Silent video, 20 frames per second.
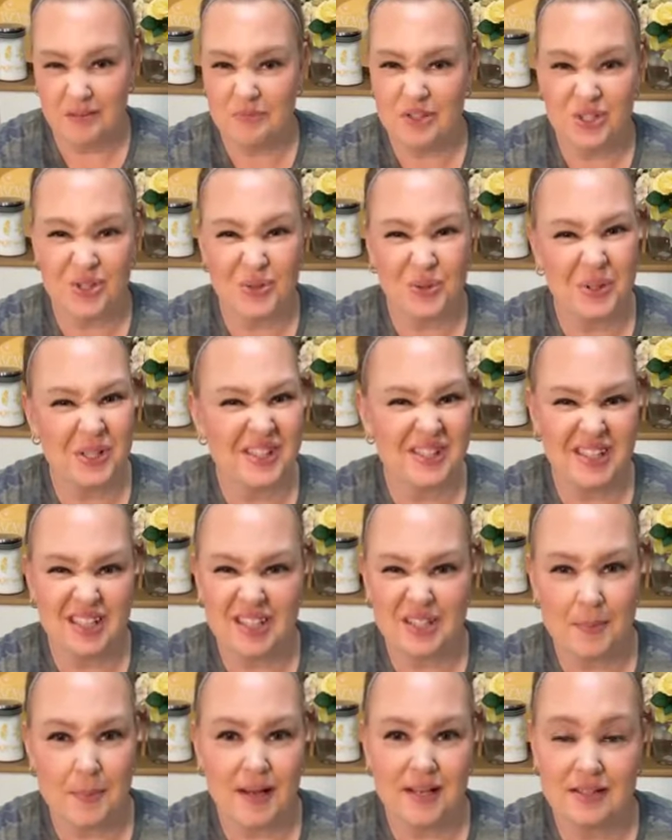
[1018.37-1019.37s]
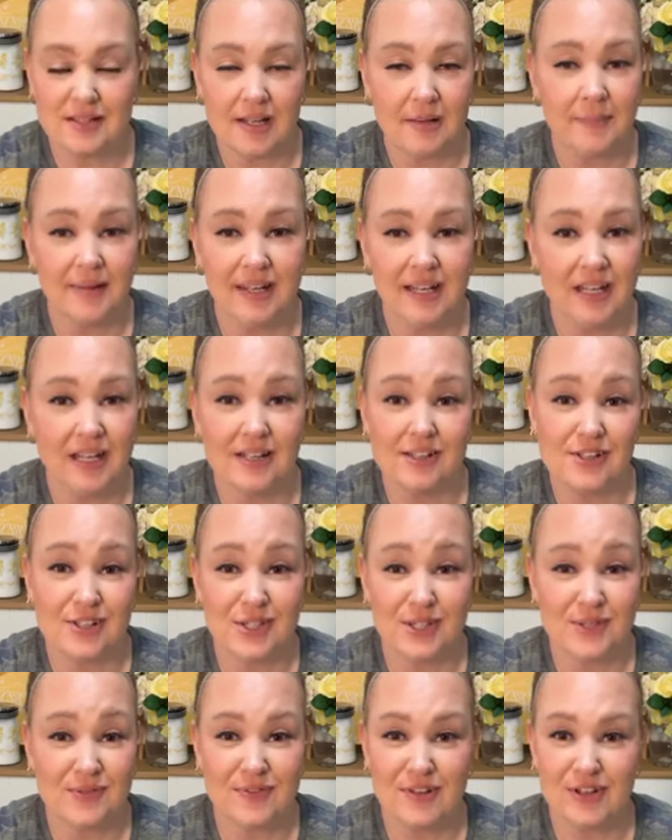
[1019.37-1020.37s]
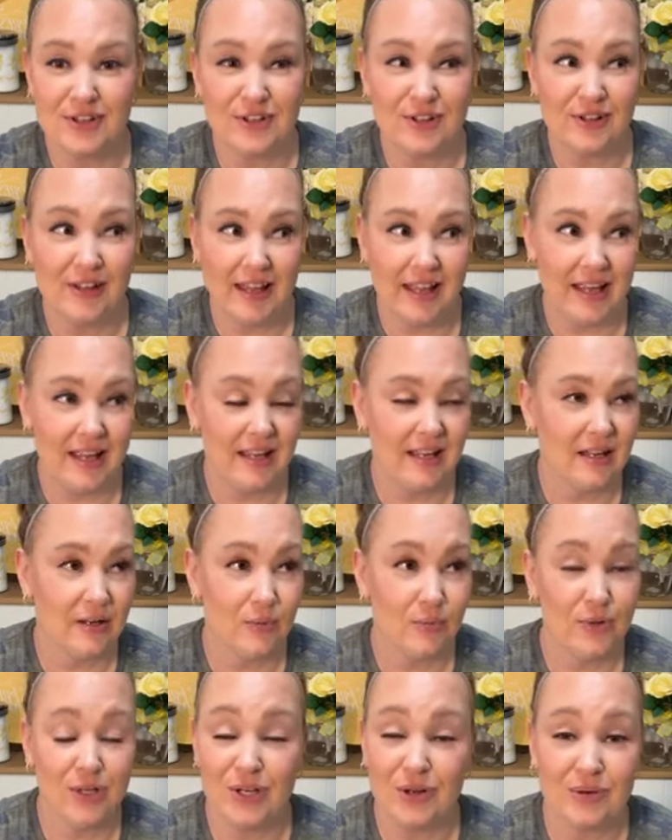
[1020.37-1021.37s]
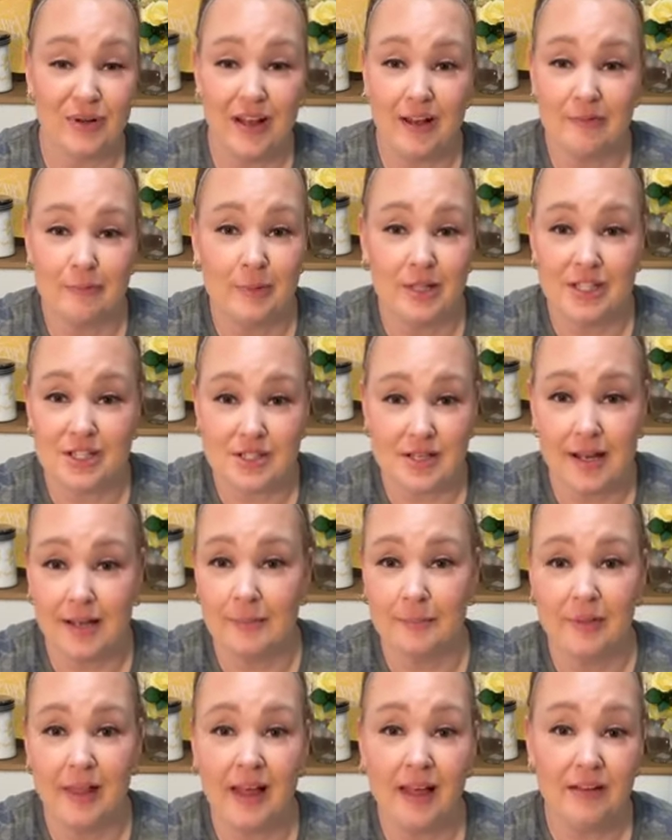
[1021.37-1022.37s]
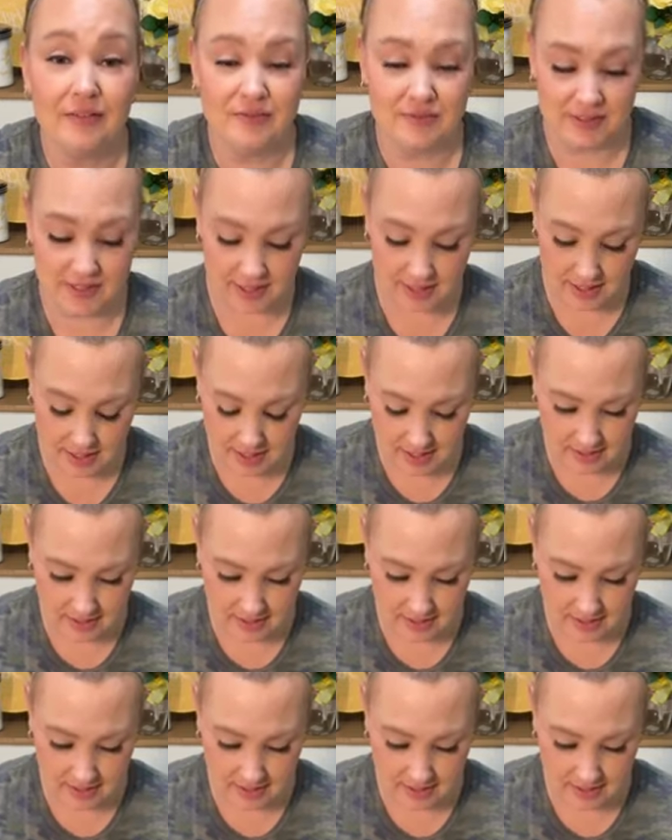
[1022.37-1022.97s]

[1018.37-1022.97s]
I'm just sort of sick to my stomach and just feel like we don't have much time left,